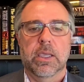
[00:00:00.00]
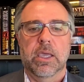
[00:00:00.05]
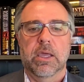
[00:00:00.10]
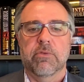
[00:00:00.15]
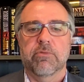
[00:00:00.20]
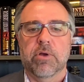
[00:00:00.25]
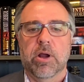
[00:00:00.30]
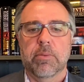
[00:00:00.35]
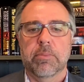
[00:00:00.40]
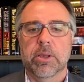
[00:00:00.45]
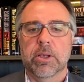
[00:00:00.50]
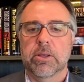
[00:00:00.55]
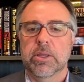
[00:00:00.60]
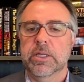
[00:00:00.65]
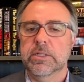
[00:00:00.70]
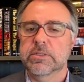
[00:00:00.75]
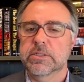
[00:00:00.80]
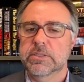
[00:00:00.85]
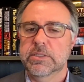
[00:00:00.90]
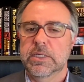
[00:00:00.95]
environmental
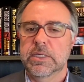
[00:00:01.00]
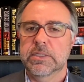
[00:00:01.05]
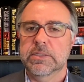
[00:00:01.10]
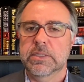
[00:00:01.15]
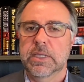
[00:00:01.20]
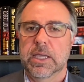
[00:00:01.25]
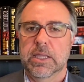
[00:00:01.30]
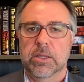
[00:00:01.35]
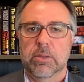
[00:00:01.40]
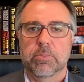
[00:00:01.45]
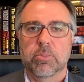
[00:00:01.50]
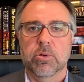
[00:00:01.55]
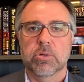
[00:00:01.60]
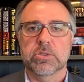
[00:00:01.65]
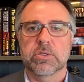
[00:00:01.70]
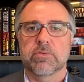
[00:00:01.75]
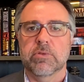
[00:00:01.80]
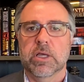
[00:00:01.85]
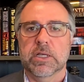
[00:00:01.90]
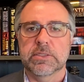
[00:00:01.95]
entities, and the
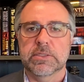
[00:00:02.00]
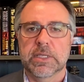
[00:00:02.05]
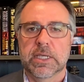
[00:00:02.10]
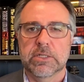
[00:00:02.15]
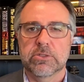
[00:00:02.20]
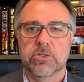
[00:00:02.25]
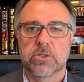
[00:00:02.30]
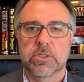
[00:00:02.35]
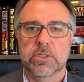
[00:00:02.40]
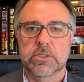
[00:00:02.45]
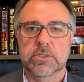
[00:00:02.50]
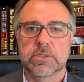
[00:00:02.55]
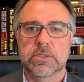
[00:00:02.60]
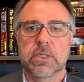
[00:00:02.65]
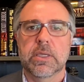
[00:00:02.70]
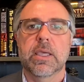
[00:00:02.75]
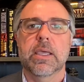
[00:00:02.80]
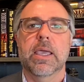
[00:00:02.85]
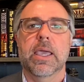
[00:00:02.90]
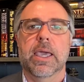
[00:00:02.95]
ports of Los
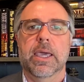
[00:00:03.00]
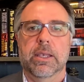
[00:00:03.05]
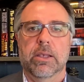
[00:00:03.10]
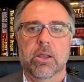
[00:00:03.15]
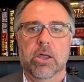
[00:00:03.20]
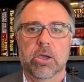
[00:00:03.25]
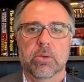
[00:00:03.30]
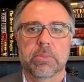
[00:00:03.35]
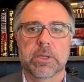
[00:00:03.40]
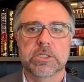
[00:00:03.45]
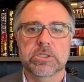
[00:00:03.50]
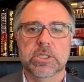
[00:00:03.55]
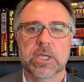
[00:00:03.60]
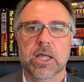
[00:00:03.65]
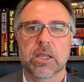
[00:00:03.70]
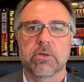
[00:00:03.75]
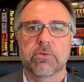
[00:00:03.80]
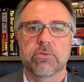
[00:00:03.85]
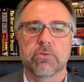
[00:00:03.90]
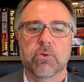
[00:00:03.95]
Angeles and Long Beach,
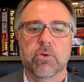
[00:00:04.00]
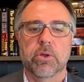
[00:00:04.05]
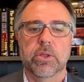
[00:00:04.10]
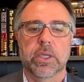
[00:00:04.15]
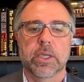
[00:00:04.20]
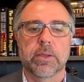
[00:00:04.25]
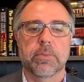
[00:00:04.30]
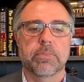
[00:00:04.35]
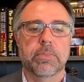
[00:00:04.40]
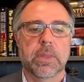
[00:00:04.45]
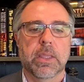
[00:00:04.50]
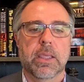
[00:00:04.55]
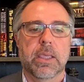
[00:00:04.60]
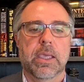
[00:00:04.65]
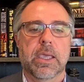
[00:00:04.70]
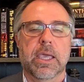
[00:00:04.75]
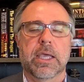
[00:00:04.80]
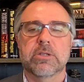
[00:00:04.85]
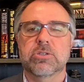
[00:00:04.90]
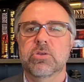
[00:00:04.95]
California.
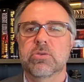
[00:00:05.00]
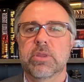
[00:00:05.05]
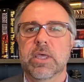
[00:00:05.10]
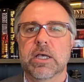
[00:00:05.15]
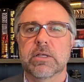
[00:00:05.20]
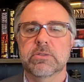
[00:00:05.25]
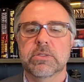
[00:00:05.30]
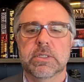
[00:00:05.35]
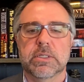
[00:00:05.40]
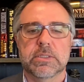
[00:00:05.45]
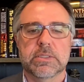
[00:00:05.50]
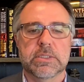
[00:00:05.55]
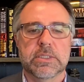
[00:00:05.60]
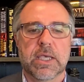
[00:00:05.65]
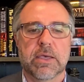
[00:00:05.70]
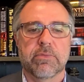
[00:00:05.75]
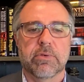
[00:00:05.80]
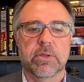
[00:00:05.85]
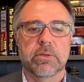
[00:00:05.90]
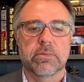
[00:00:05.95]
In
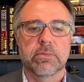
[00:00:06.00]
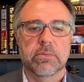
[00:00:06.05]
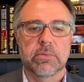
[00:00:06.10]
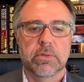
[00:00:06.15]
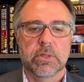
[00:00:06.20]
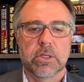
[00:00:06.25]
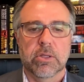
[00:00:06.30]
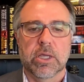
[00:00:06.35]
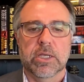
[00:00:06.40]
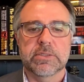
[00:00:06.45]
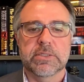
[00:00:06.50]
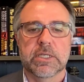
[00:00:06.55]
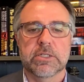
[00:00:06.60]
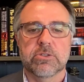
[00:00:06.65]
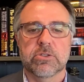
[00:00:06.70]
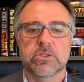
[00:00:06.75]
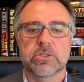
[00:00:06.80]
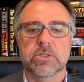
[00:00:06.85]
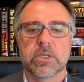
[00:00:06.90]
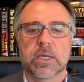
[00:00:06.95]
2007, the Los
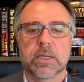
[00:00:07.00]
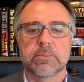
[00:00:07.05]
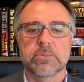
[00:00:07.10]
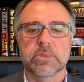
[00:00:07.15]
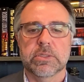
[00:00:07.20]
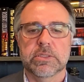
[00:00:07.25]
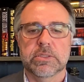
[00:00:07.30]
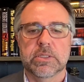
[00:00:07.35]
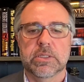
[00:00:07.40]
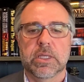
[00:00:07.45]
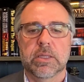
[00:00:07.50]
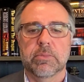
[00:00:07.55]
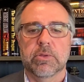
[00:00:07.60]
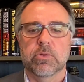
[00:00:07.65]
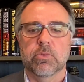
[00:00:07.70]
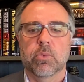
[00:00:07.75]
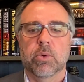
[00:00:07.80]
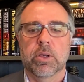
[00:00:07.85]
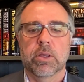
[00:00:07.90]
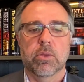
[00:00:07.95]
Angeles Times listed him
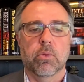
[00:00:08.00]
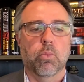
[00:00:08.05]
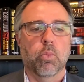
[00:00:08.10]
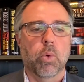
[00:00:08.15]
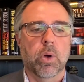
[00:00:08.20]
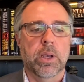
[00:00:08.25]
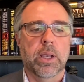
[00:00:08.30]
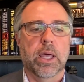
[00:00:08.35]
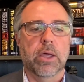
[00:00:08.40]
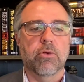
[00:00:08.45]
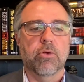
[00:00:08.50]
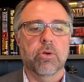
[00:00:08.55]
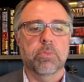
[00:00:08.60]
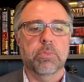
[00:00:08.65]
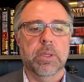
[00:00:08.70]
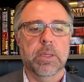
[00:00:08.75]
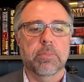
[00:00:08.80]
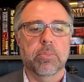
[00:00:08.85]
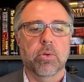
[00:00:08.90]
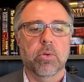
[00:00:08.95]
as one of the
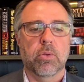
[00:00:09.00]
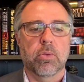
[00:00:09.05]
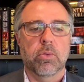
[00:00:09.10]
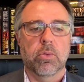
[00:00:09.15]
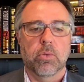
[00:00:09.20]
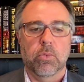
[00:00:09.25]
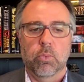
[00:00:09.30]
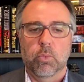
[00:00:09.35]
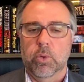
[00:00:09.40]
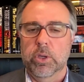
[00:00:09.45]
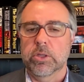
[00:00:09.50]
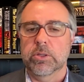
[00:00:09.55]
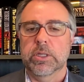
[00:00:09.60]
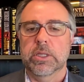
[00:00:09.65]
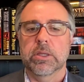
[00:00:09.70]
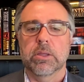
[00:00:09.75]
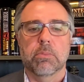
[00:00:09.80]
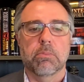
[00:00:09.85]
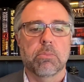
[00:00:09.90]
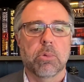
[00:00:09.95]
100 people
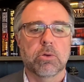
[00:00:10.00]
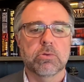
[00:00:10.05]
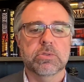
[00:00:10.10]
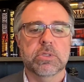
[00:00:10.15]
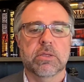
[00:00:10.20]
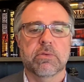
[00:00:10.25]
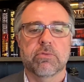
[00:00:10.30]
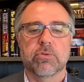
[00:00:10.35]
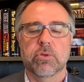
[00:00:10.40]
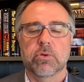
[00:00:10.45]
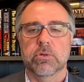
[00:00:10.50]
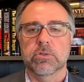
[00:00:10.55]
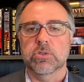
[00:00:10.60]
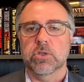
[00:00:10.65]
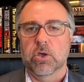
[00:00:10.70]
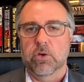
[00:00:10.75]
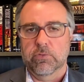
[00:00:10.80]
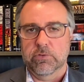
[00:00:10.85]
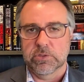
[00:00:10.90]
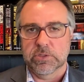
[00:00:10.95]
wielding the most influence
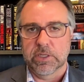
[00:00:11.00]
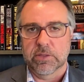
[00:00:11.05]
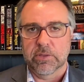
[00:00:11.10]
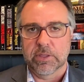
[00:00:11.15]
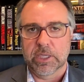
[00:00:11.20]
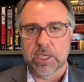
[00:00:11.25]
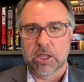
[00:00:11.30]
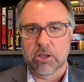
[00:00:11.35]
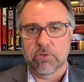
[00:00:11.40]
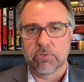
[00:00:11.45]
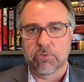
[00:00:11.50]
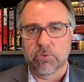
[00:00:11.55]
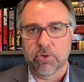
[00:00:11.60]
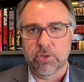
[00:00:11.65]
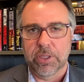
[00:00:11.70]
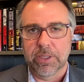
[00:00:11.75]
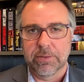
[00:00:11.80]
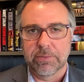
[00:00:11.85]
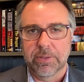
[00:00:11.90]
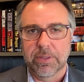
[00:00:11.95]
over Southern
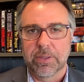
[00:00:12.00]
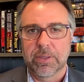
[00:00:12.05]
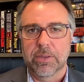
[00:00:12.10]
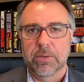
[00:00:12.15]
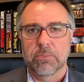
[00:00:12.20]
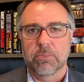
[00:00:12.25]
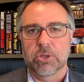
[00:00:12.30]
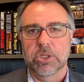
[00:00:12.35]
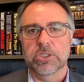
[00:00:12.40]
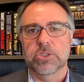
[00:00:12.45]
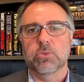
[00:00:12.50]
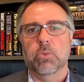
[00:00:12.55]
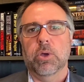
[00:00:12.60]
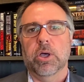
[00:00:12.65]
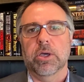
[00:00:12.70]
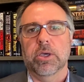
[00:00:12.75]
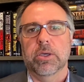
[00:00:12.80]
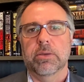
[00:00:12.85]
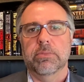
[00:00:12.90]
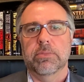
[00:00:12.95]
California. Please
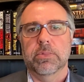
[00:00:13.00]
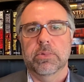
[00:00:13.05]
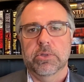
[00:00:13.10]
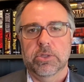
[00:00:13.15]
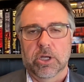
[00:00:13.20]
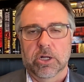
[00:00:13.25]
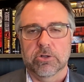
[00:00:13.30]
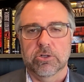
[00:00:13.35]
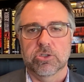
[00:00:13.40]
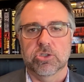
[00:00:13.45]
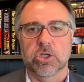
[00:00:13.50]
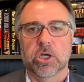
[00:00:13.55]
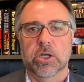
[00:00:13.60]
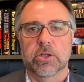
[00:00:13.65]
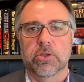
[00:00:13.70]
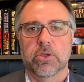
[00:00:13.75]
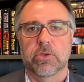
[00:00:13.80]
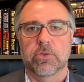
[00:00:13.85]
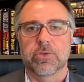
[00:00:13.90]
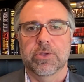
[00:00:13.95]
welcome Dr.
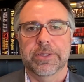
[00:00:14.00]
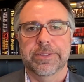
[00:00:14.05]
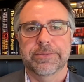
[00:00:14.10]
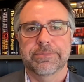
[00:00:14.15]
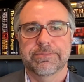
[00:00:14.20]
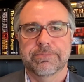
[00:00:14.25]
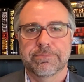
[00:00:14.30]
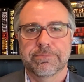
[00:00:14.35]
John Husing.